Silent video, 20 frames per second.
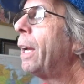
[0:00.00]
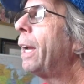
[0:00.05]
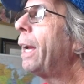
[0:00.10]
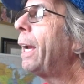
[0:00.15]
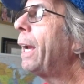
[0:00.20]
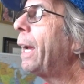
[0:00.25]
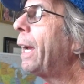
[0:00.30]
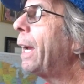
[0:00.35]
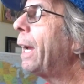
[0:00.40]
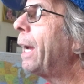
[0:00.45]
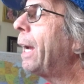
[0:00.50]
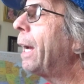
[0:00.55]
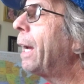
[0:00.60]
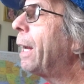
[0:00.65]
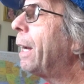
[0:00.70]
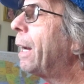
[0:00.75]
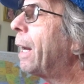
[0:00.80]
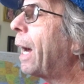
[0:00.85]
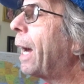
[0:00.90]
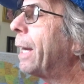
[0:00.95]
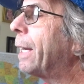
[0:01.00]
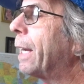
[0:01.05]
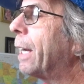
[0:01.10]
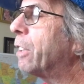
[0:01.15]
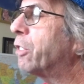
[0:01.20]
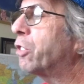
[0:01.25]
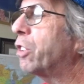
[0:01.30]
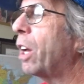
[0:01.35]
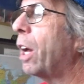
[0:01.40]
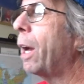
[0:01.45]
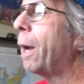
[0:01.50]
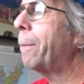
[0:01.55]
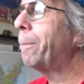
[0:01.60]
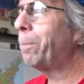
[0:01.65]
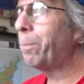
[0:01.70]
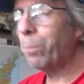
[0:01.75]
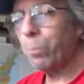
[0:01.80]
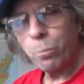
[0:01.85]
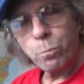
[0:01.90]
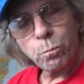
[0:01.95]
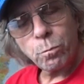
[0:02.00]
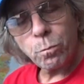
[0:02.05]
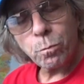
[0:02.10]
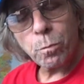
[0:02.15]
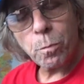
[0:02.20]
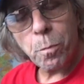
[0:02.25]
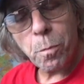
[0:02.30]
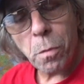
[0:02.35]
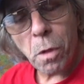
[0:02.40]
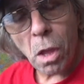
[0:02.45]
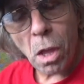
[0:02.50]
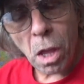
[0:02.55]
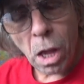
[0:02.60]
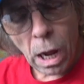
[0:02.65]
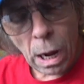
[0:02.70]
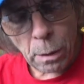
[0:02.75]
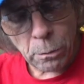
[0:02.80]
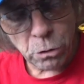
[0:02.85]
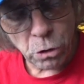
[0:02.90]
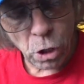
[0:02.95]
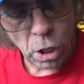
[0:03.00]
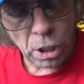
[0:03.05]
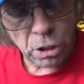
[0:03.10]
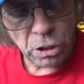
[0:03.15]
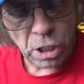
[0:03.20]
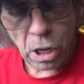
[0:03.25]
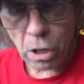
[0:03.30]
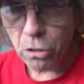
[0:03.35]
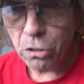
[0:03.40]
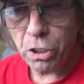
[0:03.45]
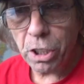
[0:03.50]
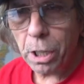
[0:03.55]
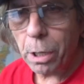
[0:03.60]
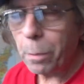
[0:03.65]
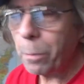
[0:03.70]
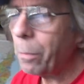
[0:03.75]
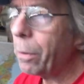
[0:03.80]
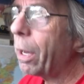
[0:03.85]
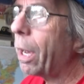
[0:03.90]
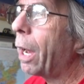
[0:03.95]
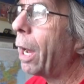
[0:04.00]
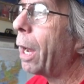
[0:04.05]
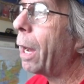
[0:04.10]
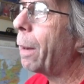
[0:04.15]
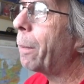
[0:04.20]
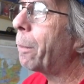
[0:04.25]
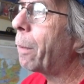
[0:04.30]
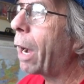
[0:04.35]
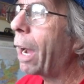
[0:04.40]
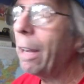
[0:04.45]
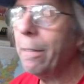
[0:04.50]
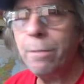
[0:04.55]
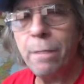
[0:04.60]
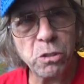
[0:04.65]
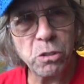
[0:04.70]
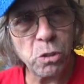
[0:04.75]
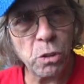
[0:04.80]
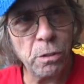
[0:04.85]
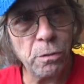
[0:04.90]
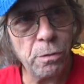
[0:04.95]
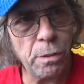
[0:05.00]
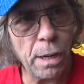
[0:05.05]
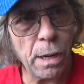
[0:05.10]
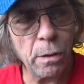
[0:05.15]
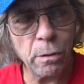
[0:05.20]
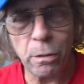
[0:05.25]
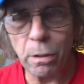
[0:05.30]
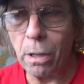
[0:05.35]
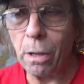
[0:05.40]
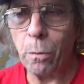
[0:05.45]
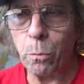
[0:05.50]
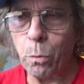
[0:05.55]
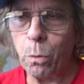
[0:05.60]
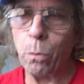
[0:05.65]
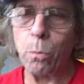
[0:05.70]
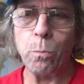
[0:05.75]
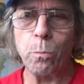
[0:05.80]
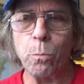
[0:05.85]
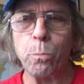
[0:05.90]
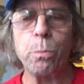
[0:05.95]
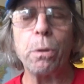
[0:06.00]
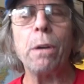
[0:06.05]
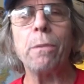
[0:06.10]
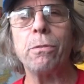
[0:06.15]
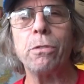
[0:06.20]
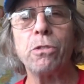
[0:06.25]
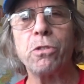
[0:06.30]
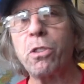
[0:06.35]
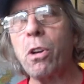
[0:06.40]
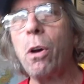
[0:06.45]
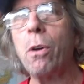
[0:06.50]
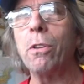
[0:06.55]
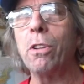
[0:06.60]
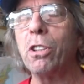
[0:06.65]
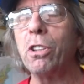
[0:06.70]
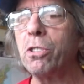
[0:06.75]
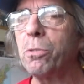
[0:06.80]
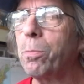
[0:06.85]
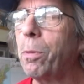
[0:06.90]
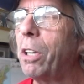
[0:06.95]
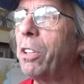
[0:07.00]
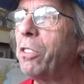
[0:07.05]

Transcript: And I guess I was going to challenge him. I actually found that we'll preface all this by